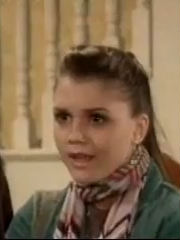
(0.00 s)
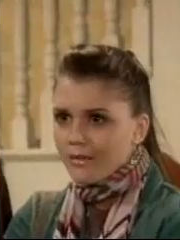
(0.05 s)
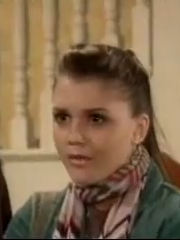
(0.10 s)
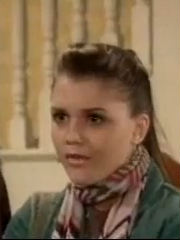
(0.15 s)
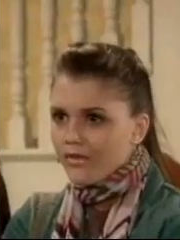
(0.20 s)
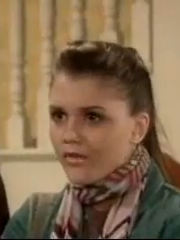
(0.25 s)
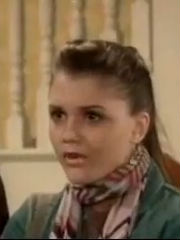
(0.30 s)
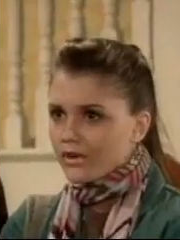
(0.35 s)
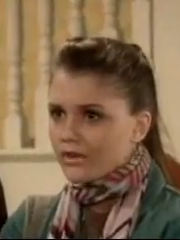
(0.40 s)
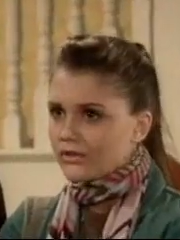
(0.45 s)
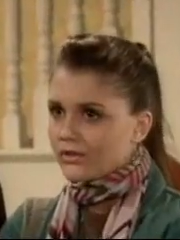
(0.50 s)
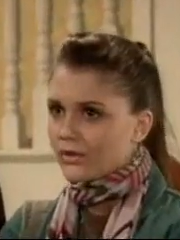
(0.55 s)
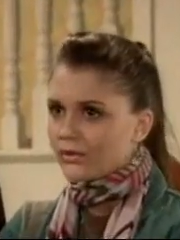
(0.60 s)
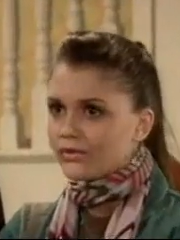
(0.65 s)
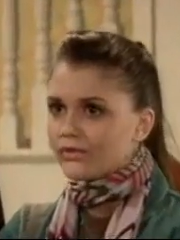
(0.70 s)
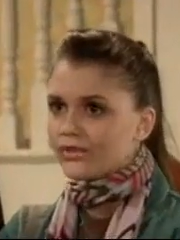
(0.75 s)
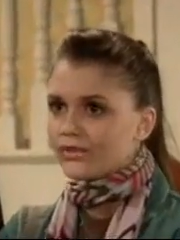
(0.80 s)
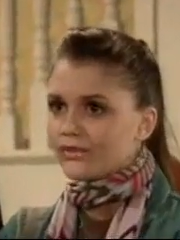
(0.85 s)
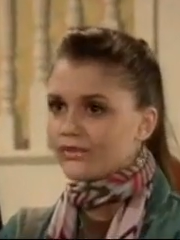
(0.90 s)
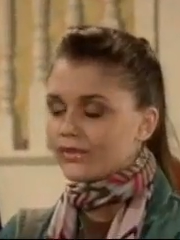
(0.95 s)
I came over here and
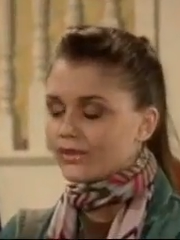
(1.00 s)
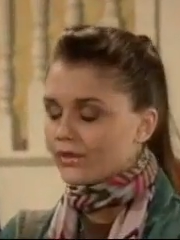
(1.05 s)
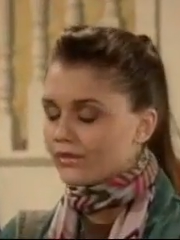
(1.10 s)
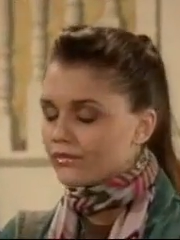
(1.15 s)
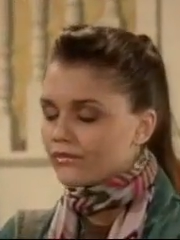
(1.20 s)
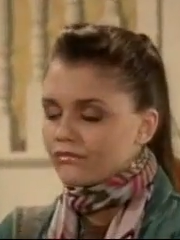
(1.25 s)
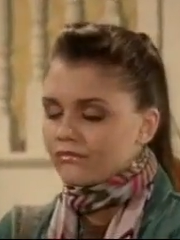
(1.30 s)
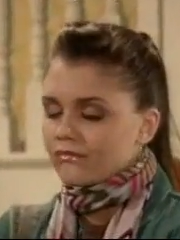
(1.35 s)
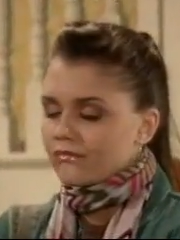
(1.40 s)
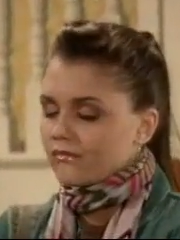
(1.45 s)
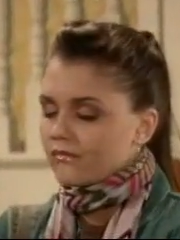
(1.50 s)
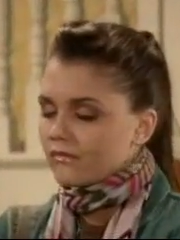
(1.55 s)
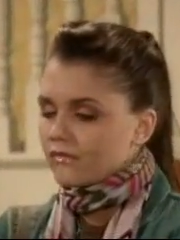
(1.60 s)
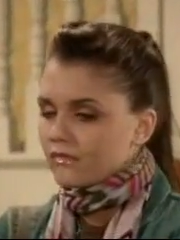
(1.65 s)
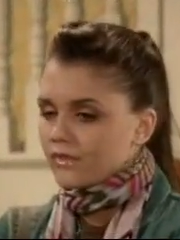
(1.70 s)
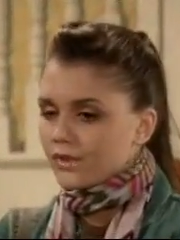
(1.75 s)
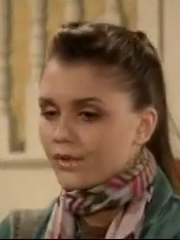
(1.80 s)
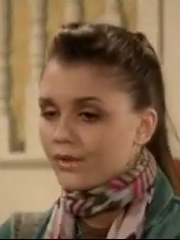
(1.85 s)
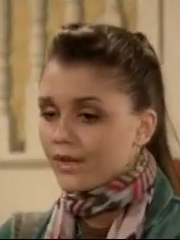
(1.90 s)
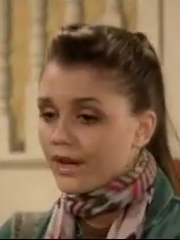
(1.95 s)
told you. So
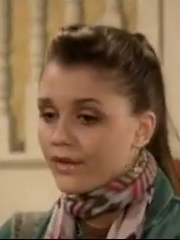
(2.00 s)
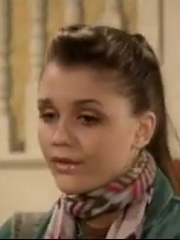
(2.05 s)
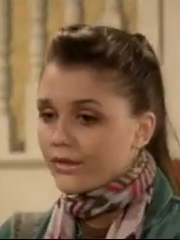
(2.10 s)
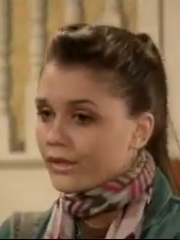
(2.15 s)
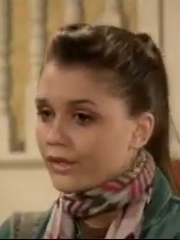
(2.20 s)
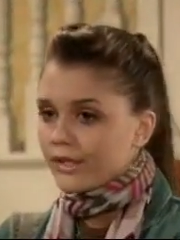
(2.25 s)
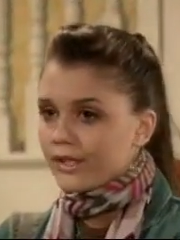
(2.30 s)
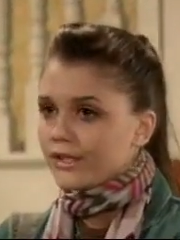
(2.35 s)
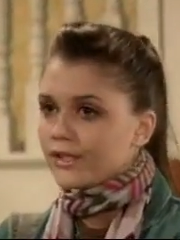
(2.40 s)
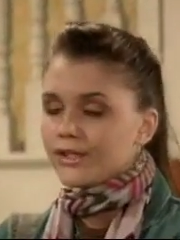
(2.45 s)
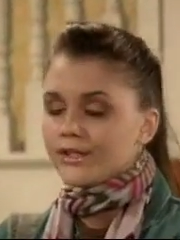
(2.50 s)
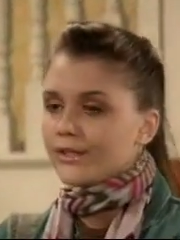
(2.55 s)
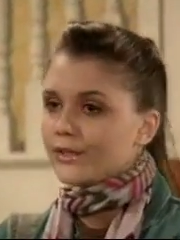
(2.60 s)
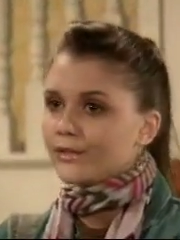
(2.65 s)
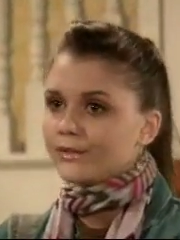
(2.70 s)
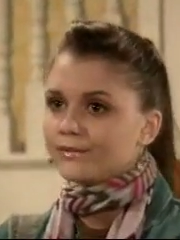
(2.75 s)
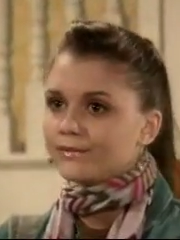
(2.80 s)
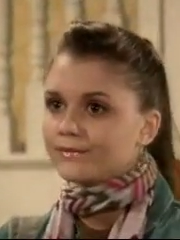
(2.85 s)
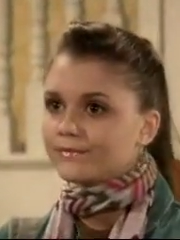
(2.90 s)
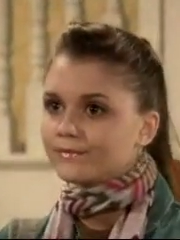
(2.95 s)
do whatever you need to
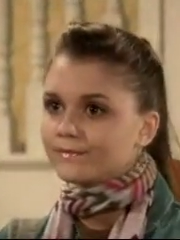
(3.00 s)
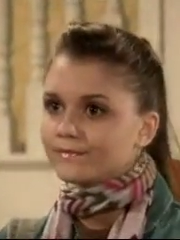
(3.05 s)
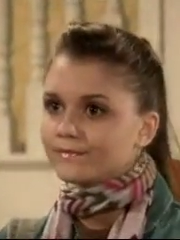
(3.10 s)
do.